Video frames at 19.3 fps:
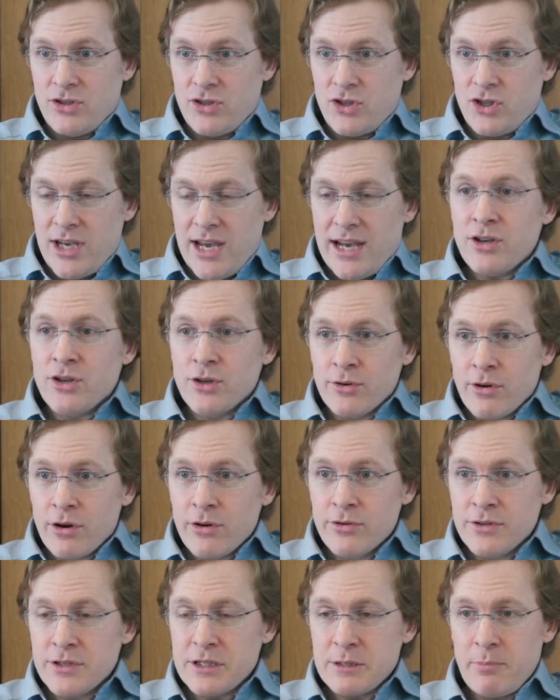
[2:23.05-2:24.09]
Check your
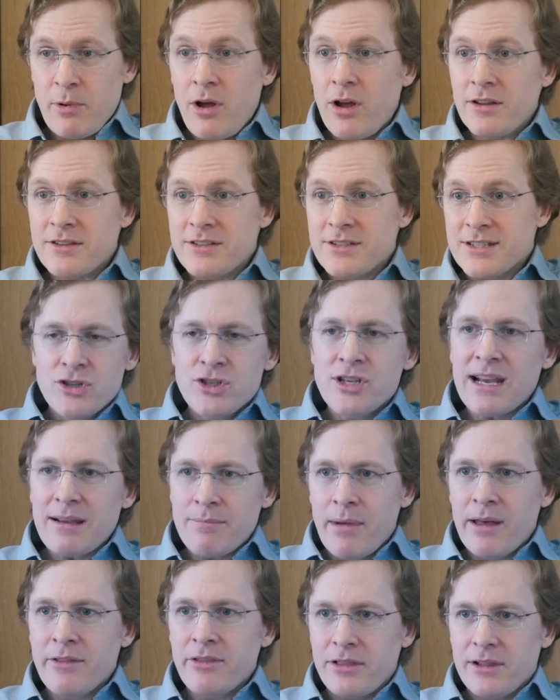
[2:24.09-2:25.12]
own spots. Check
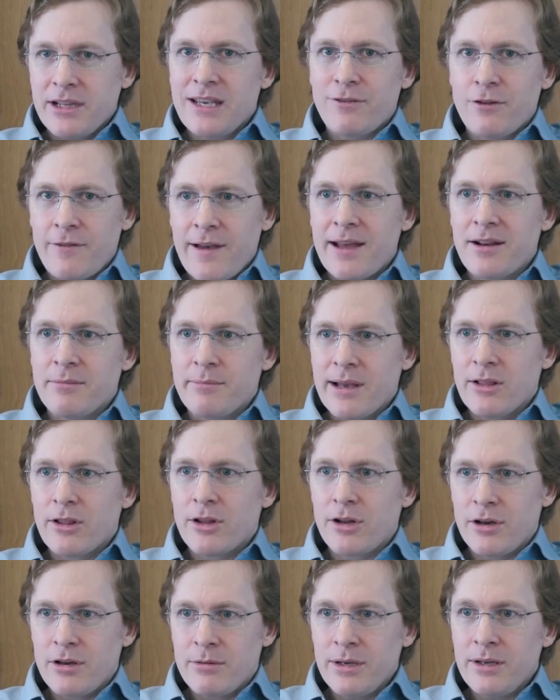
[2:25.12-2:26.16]
monthly if you've had a
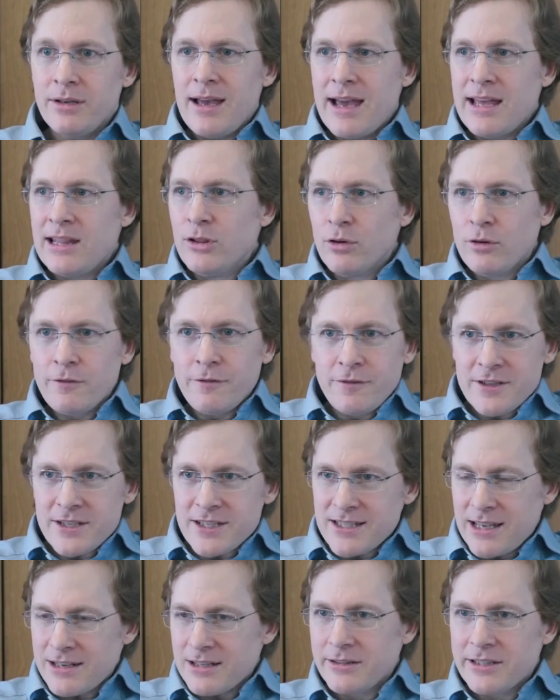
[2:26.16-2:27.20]
melanoma and look for
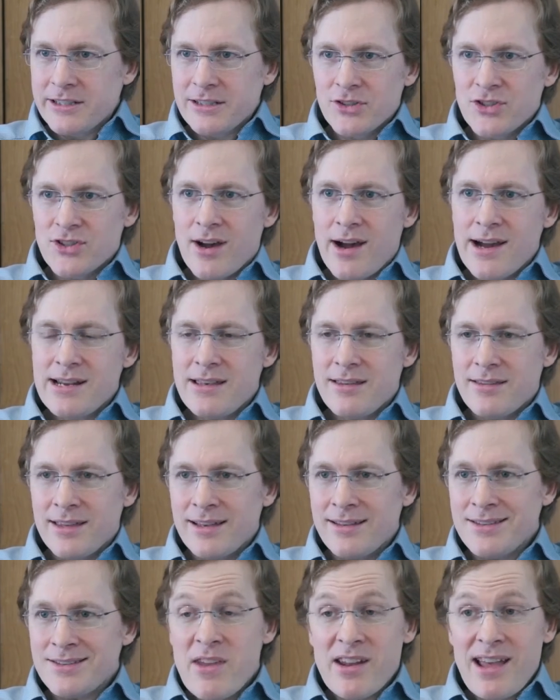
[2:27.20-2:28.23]
subtle little tiny things.